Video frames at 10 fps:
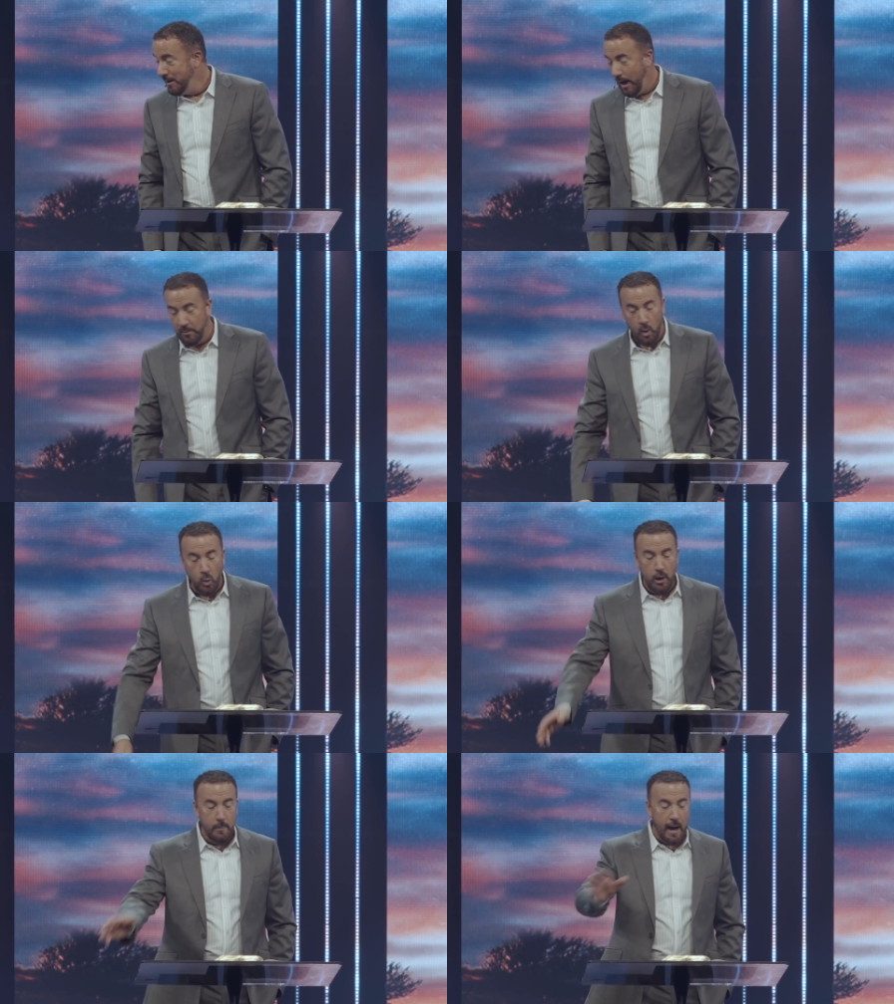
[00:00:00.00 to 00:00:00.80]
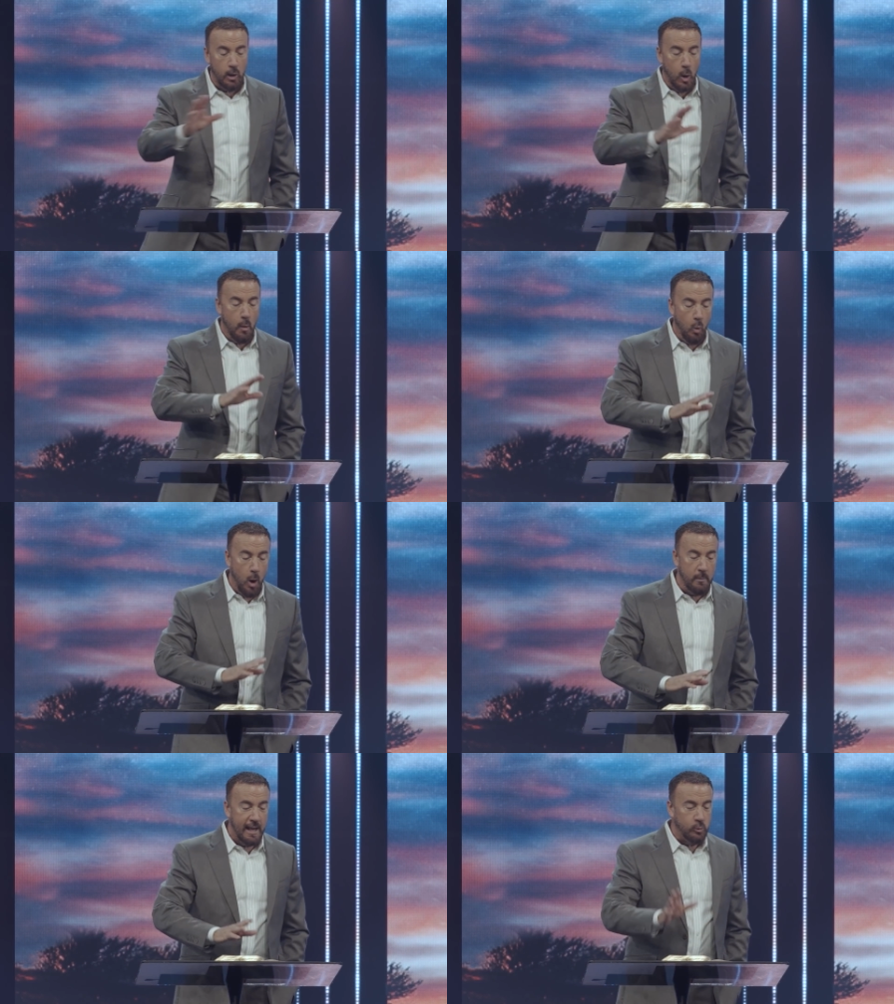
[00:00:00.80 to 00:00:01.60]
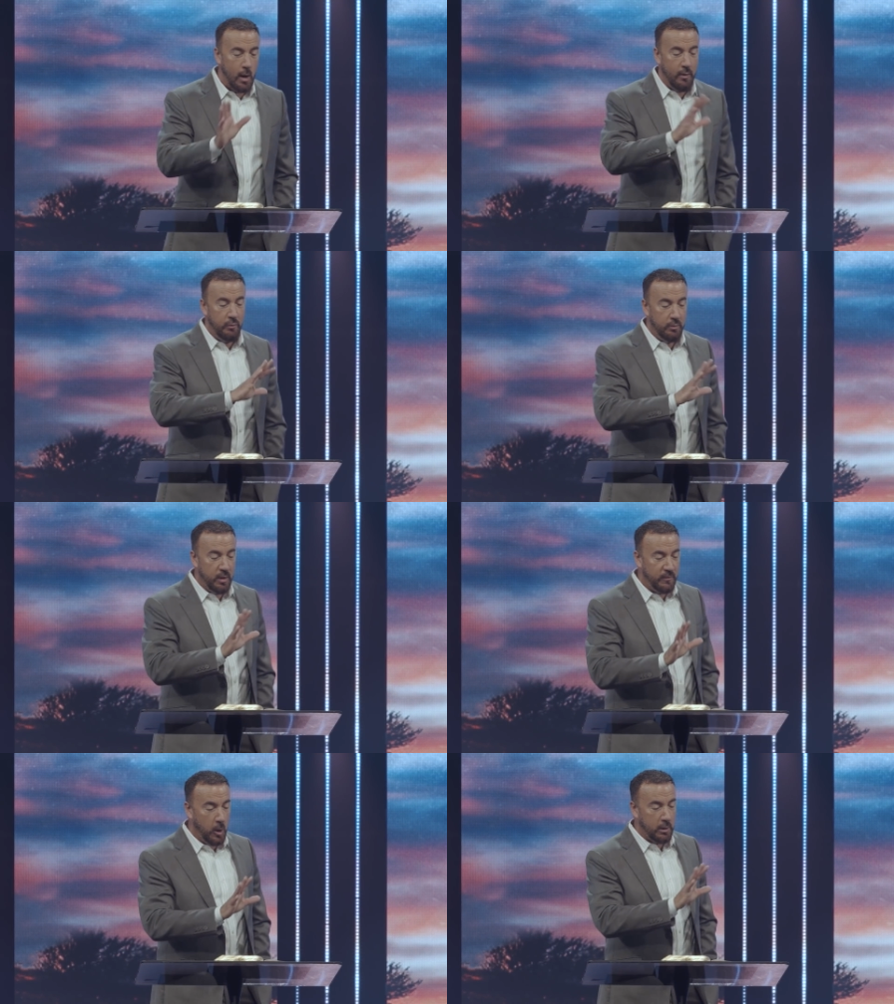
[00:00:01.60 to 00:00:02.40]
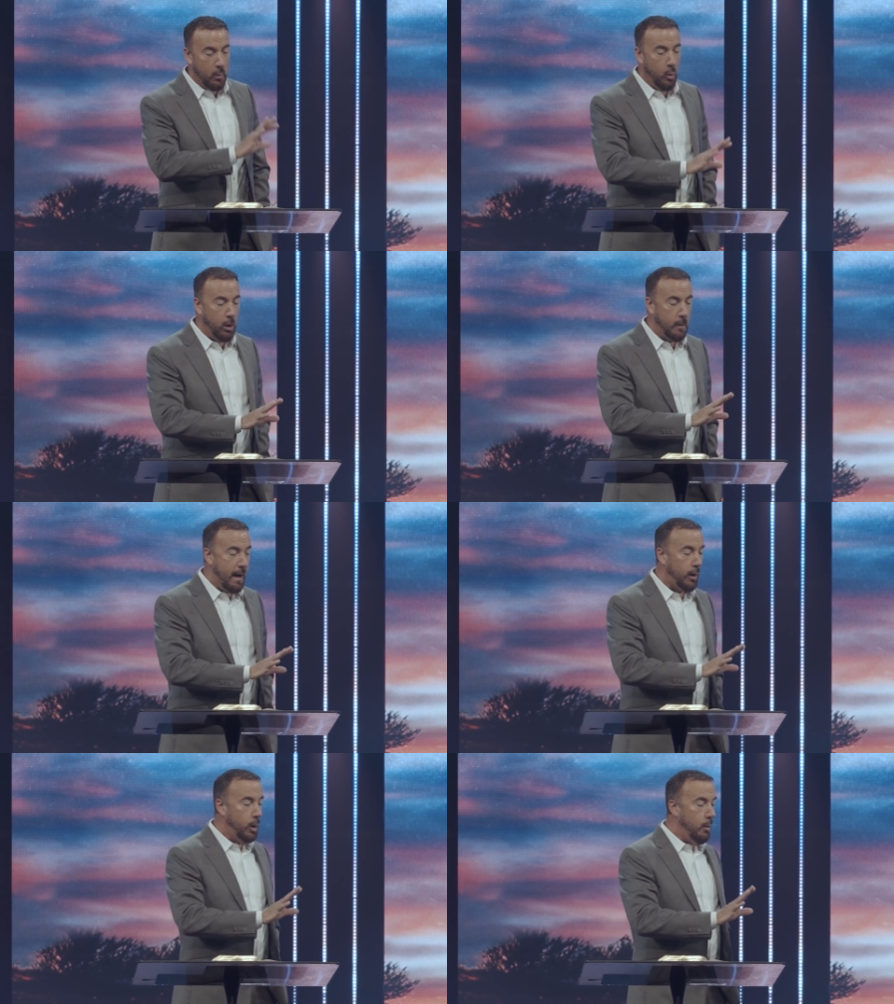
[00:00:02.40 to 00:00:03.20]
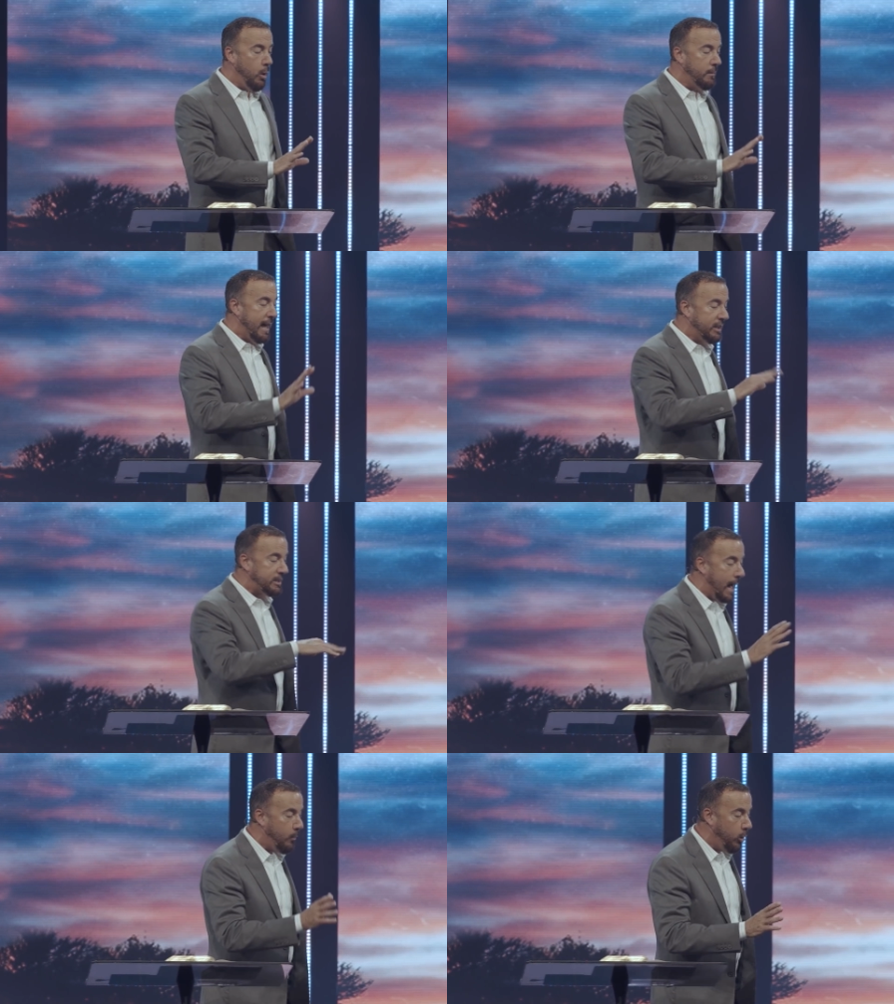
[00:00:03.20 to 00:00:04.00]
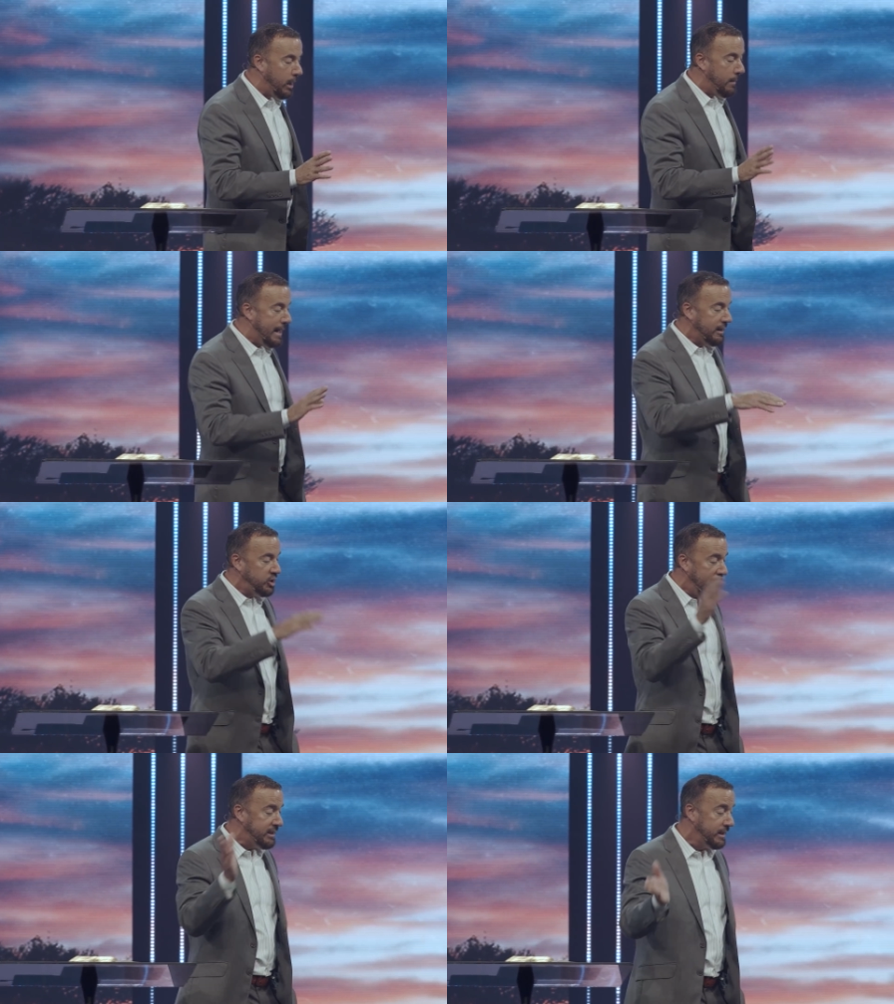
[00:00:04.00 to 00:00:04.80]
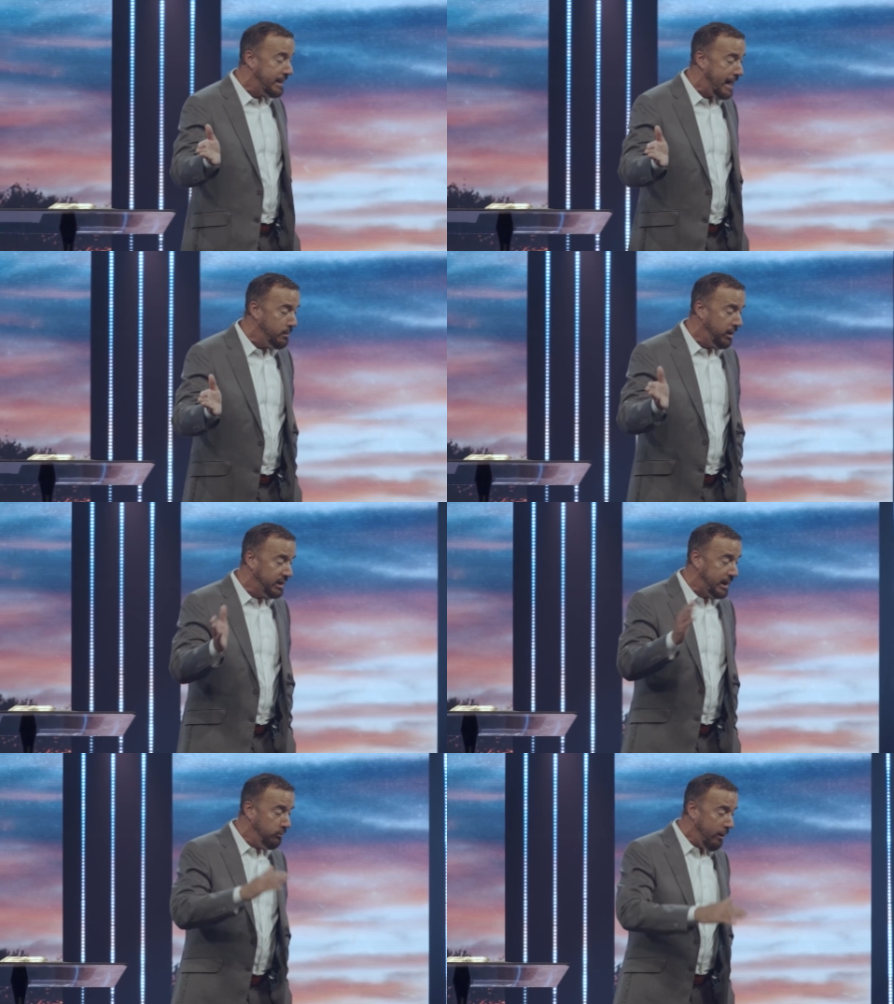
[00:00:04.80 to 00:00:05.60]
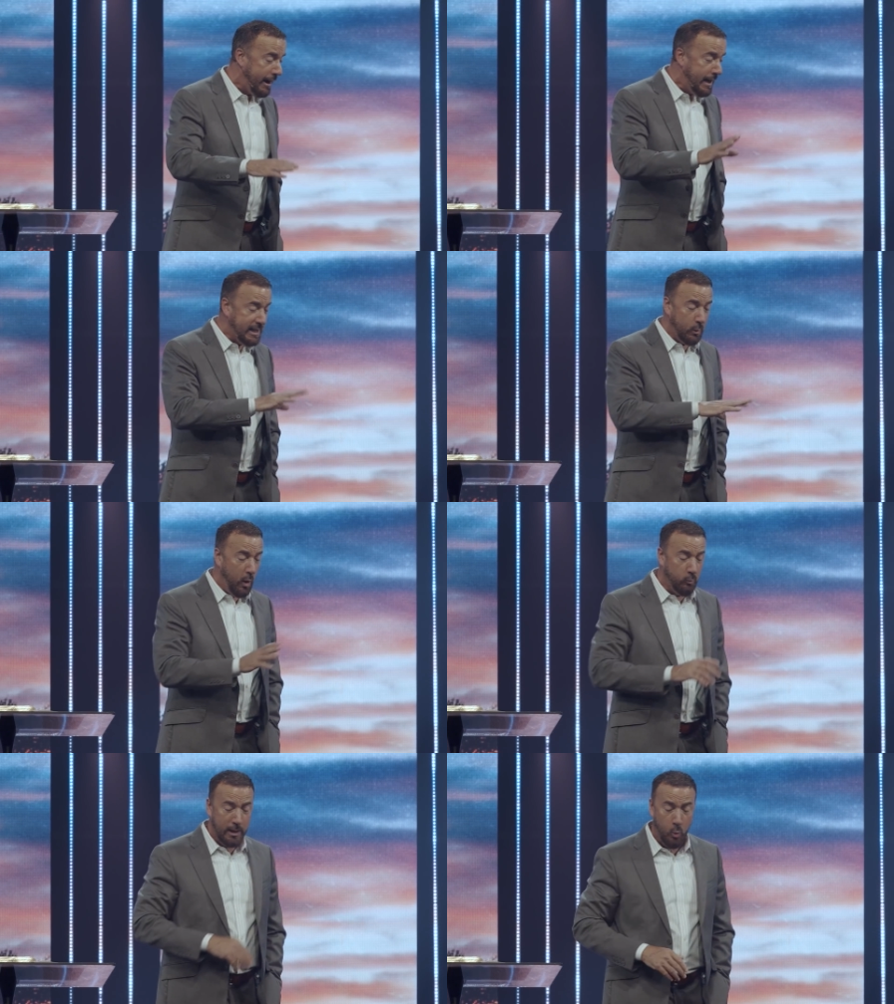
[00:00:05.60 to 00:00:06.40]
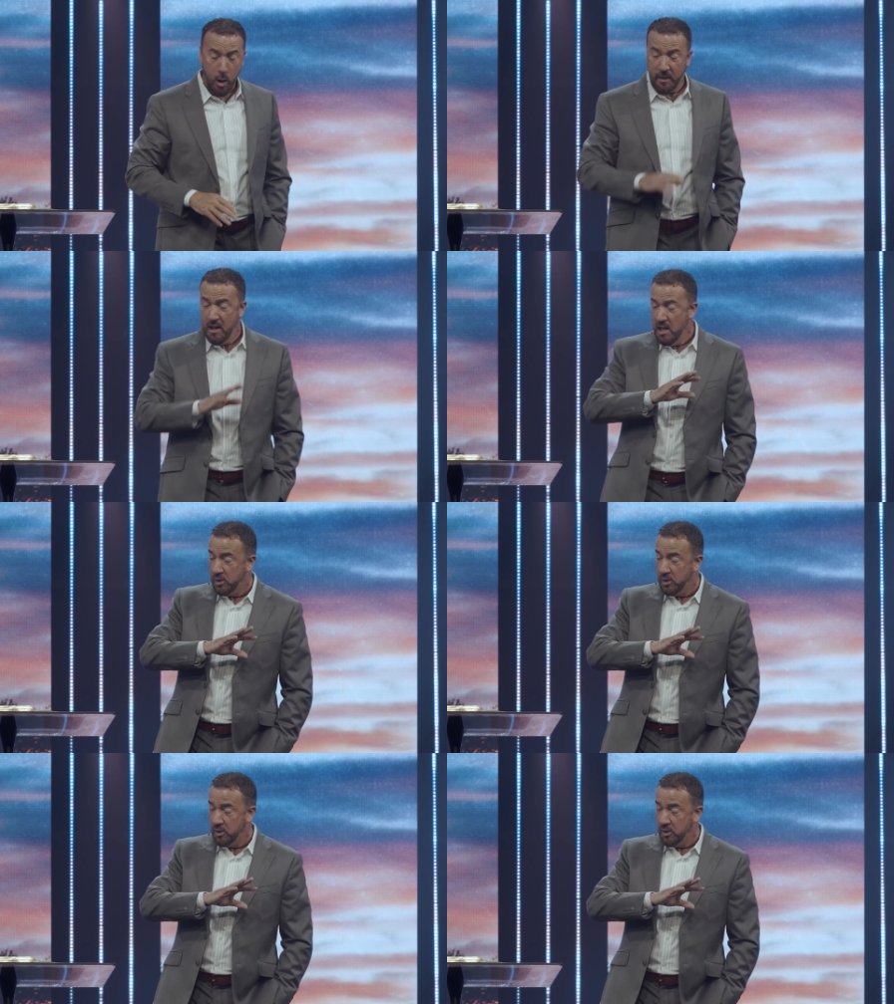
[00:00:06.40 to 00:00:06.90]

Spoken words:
I'm not worried about global warming. That's why the folk that were worried about global warming had to stop worrying about it and change the title, because they recognized it wasn't really warming.